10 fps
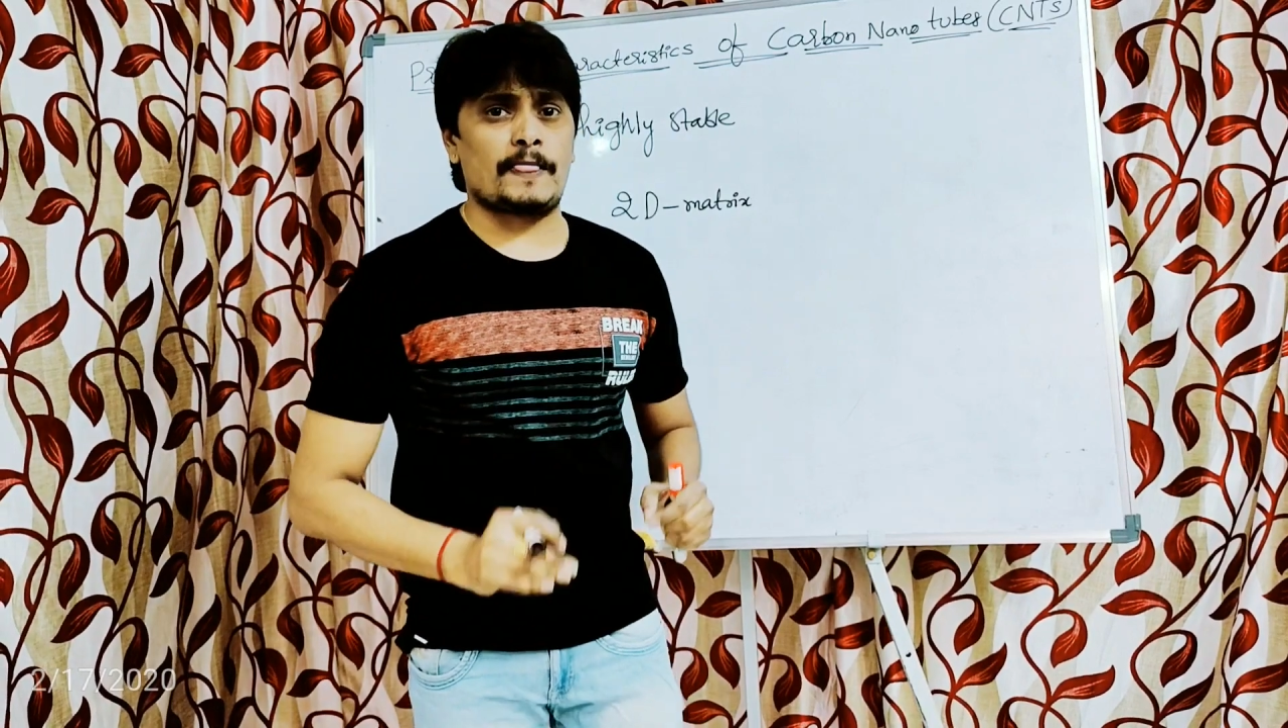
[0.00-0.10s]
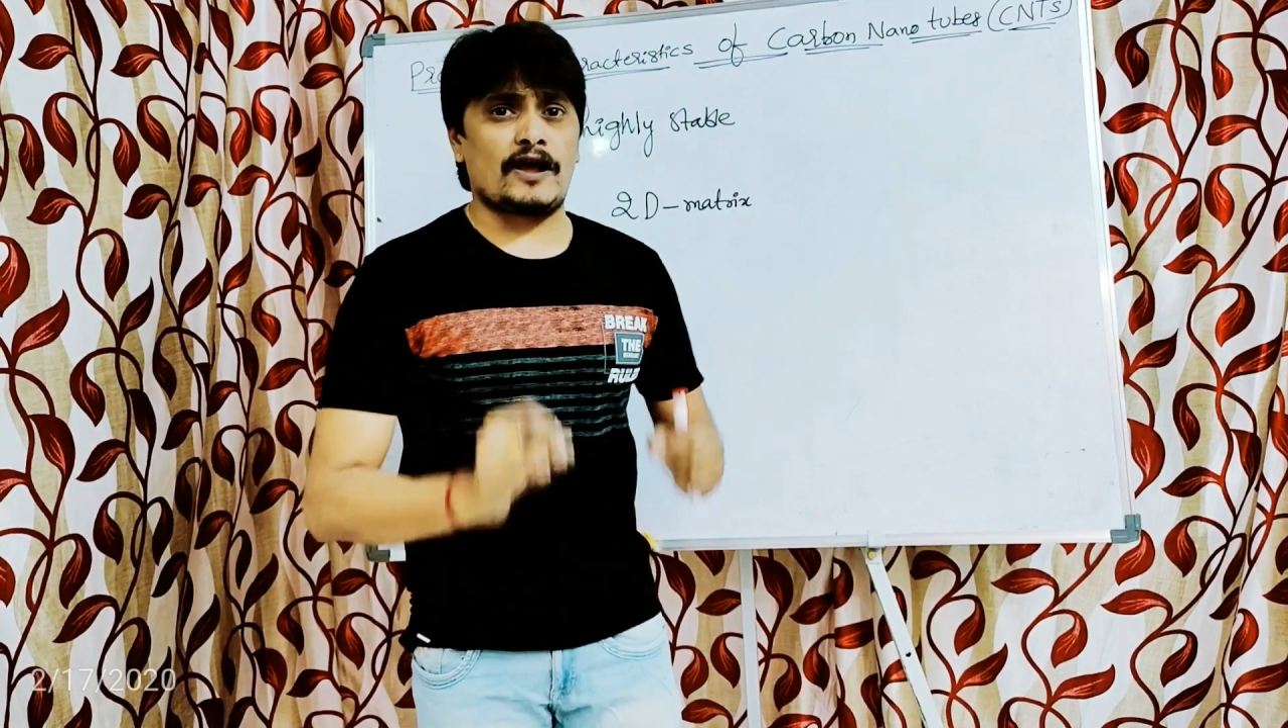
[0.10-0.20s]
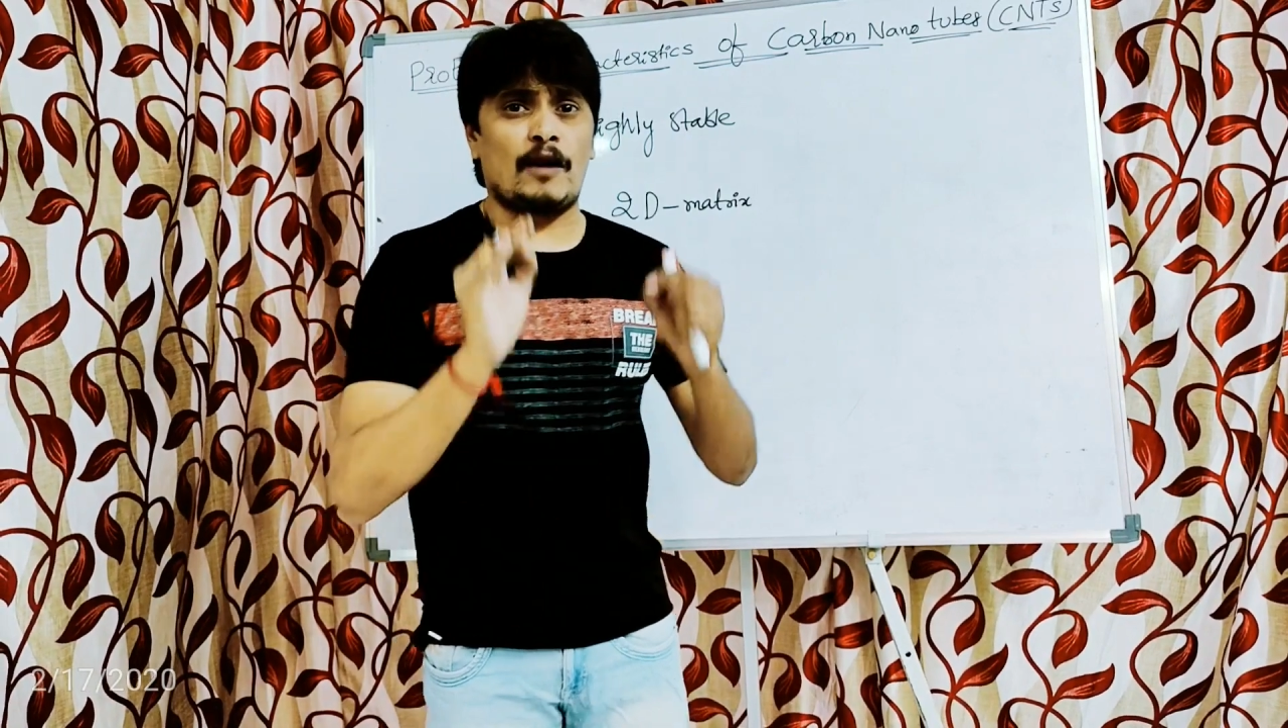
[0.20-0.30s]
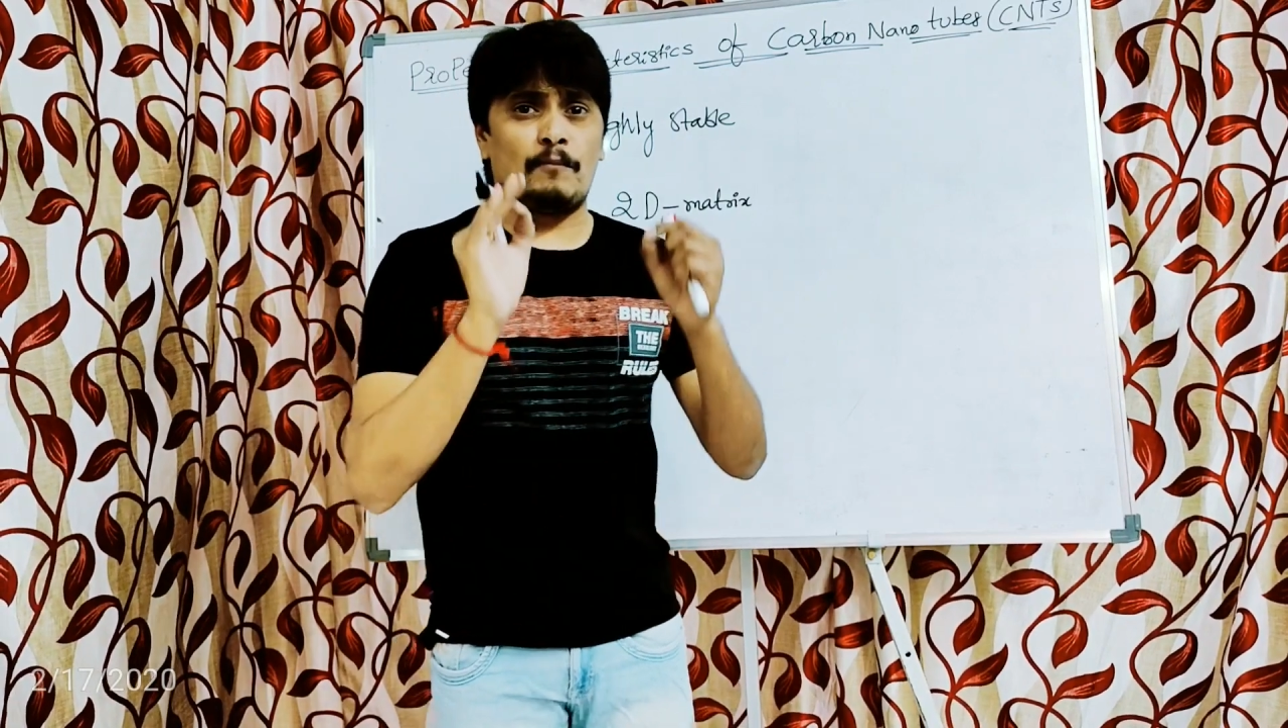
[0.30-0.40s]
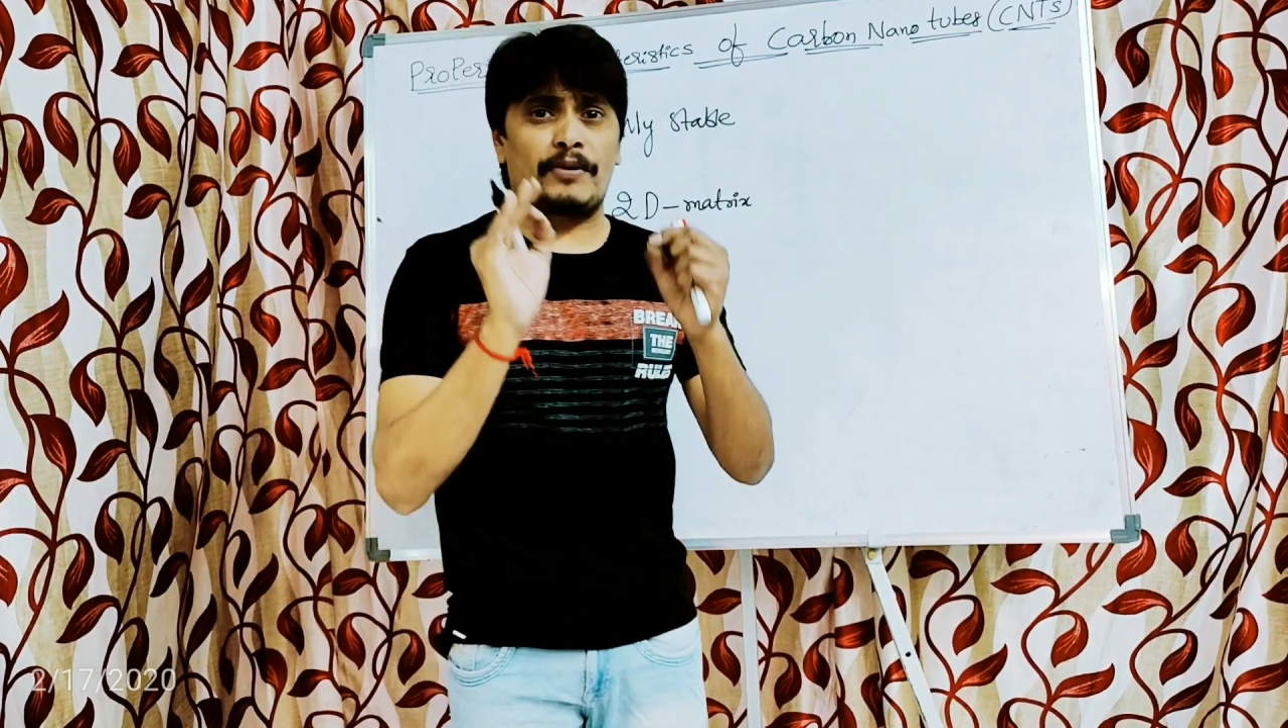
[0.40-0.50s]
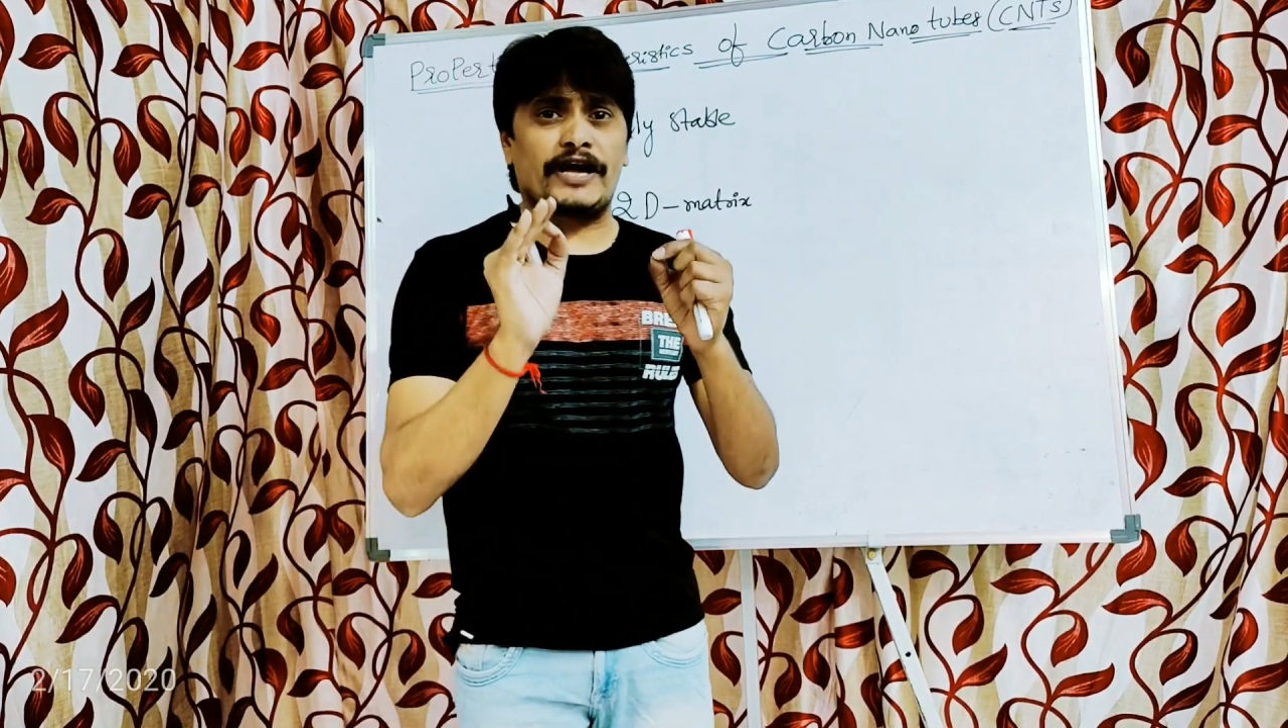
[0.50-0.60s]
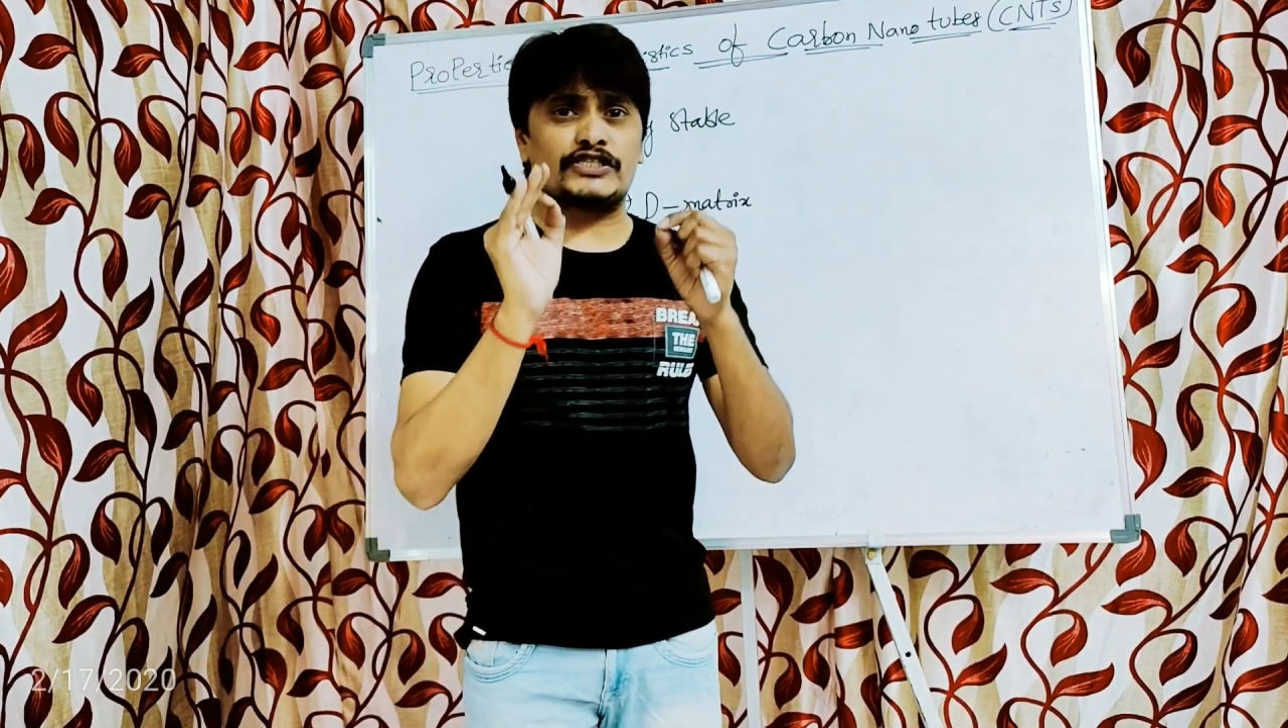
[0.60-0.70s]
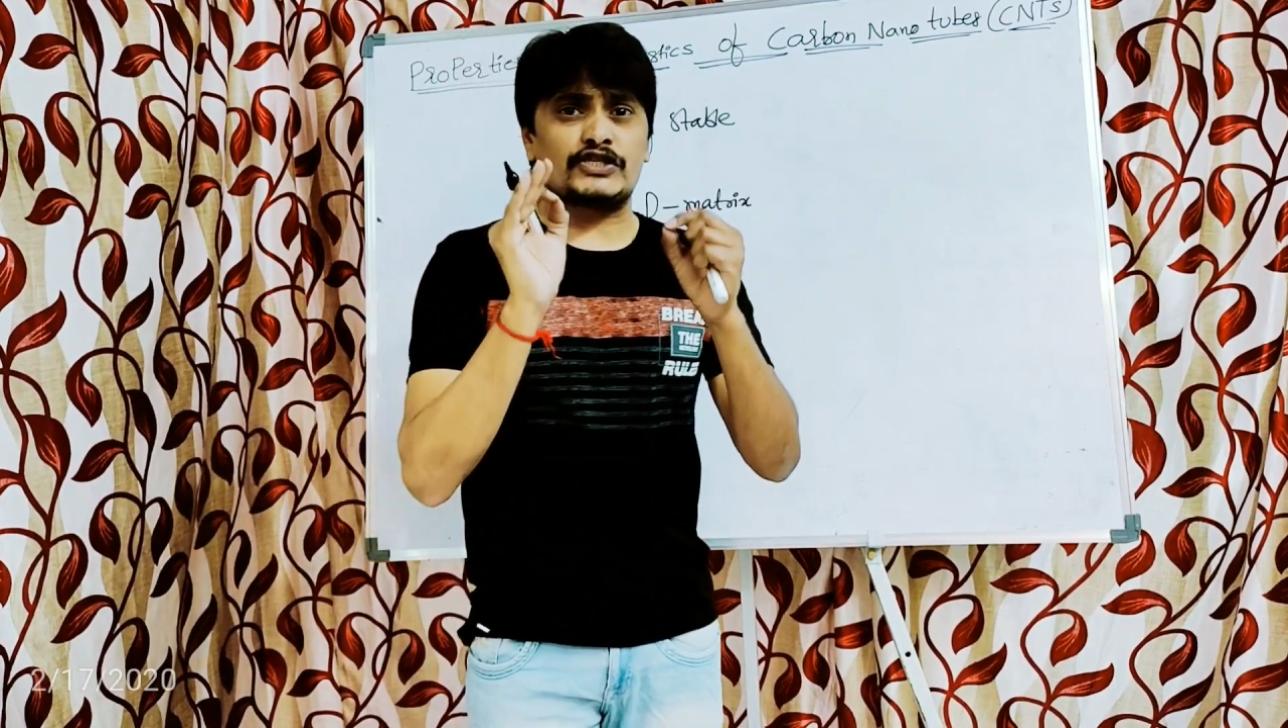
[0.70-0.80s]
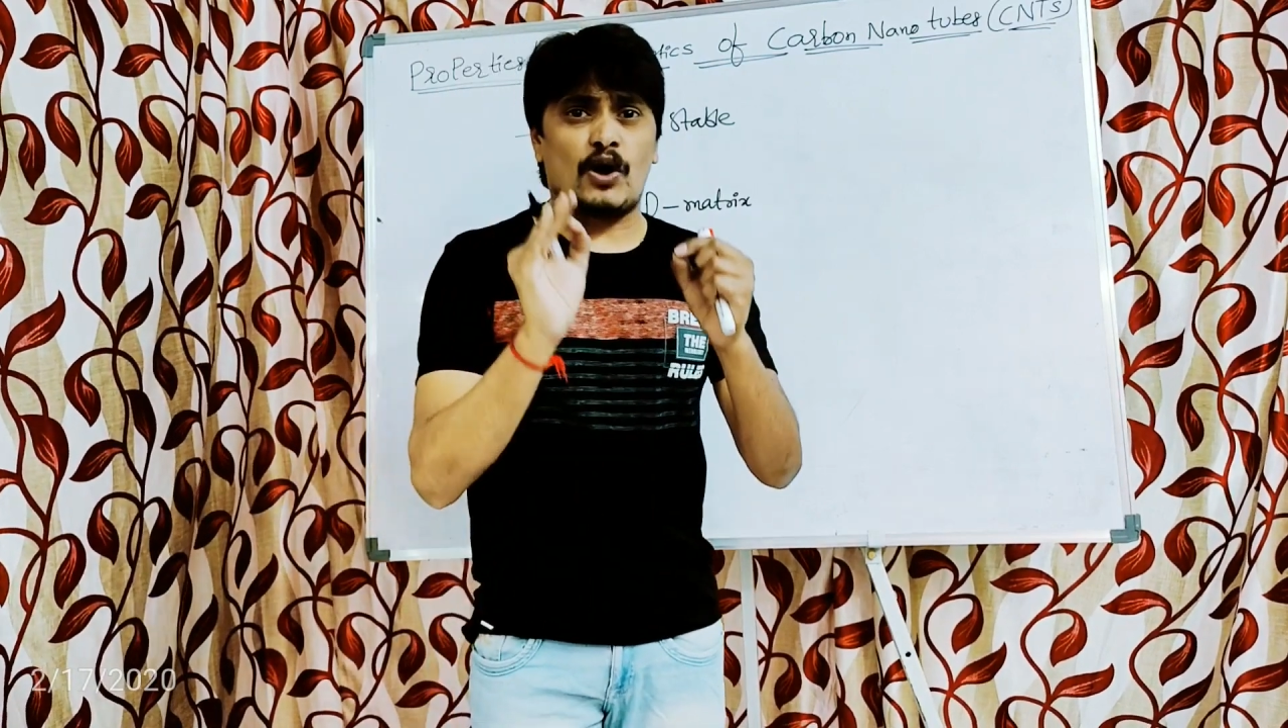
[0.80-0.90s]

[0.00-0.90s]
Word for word: Comprised